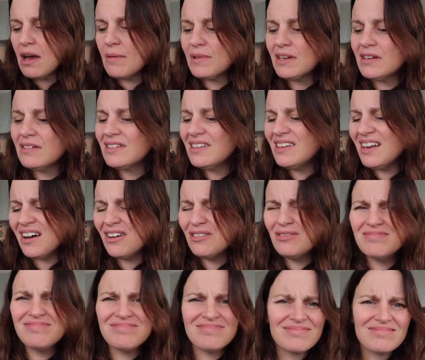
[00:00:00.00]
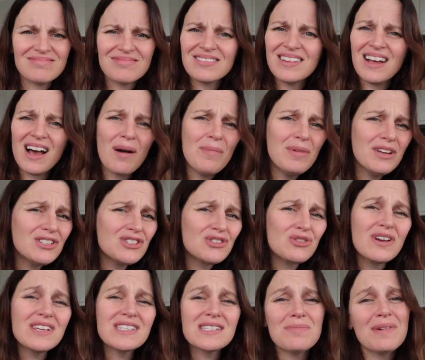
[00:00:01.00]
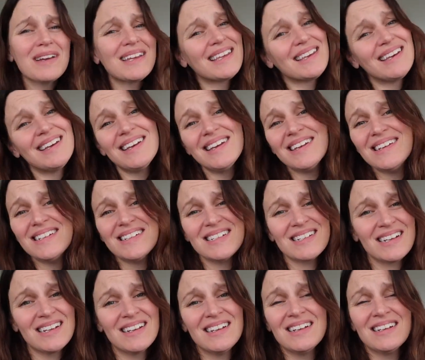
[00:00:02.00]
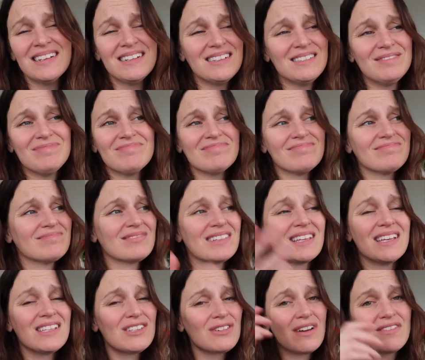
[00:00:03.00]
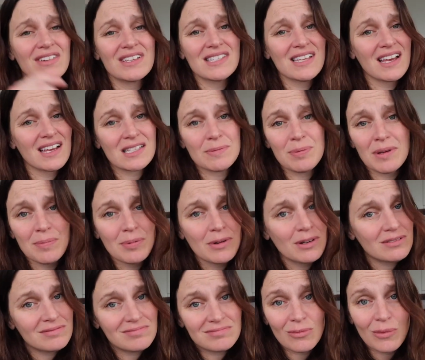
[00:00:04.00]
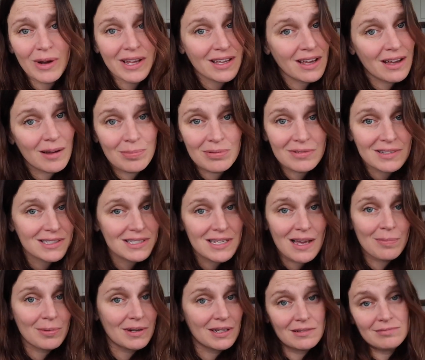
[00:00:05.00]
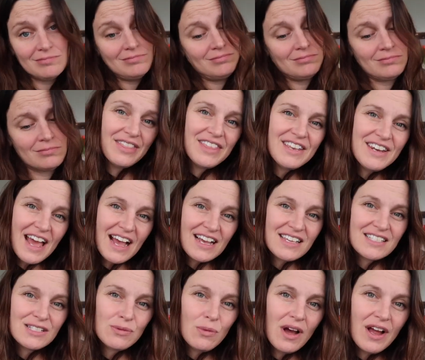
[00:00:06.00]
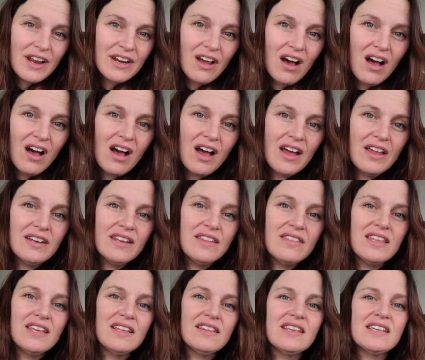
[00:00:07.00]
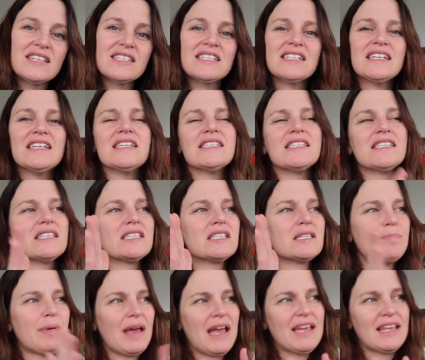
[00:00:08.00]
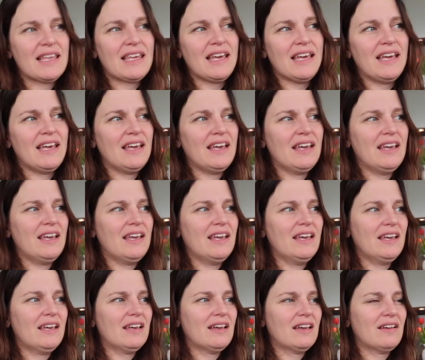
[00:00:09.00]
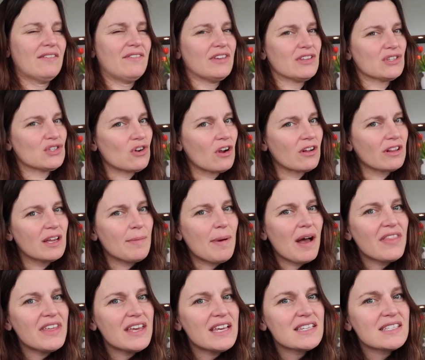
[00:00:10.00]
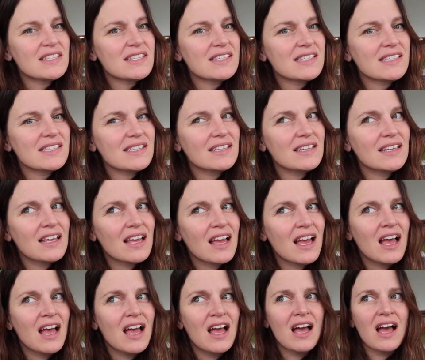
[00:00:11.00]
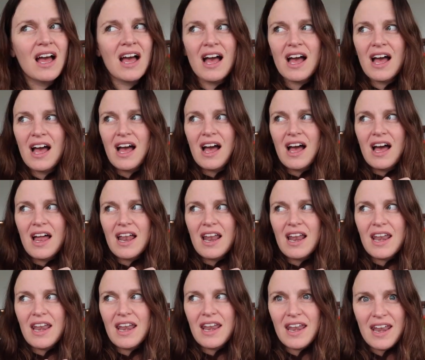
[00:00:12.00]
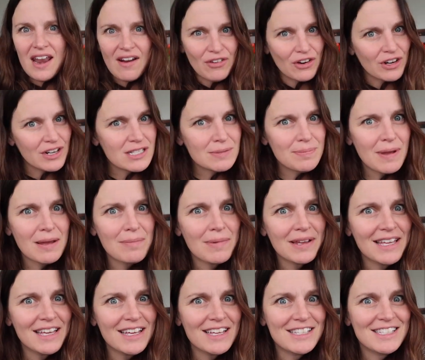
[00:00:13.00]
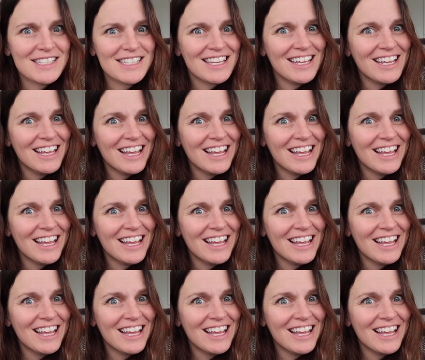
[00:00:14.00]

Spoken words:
I'm gonna, you know, I'm gonna trust my kid. Kids are having sex, people. Wake up, it's happening. The next one on the list is spanking. Feel strongly about this. Never gonna spank my kids.